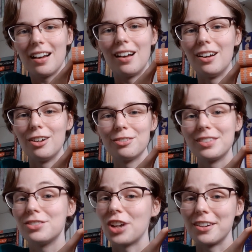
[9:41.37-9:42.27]
of
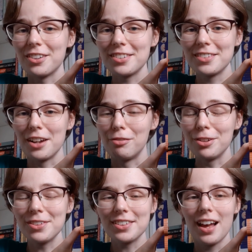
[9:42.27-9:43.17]
Jane Austen's
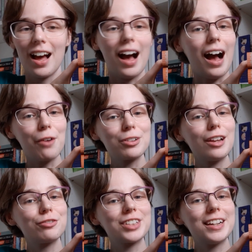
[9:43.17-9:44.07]
novels. I would
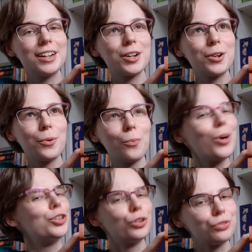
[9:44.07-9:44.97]
love to hear
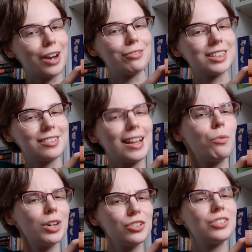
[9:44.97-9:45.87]
what your favorite is, and
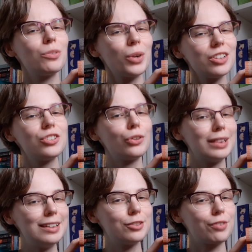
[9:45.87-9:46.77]
what is your
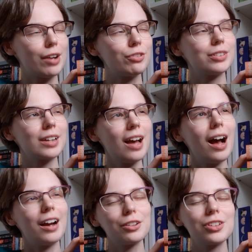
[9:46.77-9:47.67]
least favorite.
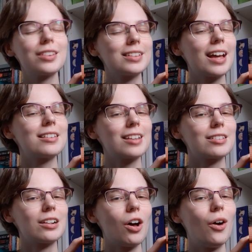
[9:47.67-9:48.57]
I also think that says
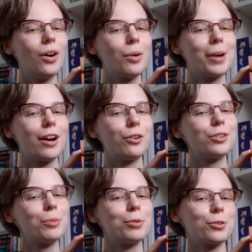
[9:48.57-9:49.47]
a lot
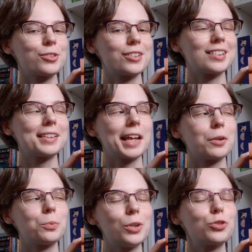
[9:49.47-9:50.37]
about a person,
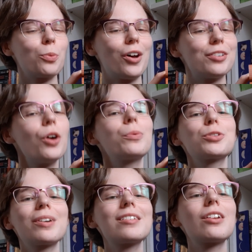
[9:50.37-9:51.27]
like which one
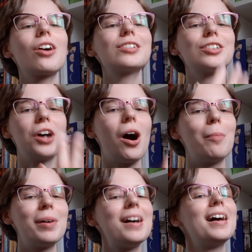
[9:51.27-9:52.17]
is along the
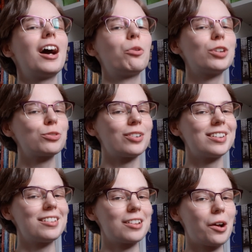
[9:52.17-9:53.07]
top and which one
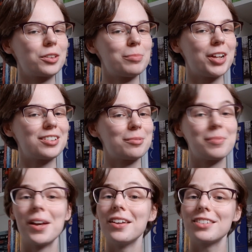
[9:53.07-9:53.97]
is along the bottom.
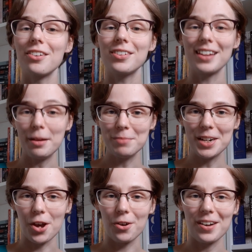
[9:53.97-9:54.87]
So let me
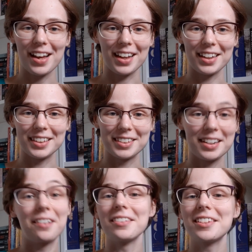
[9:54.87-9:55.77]
know, and
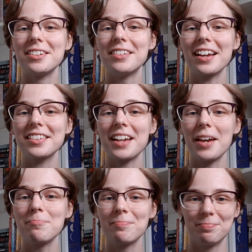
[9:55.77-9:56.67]
I'll see you next
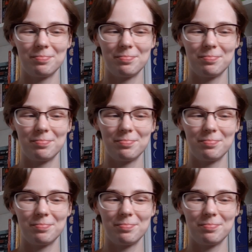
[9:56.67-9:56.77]
time.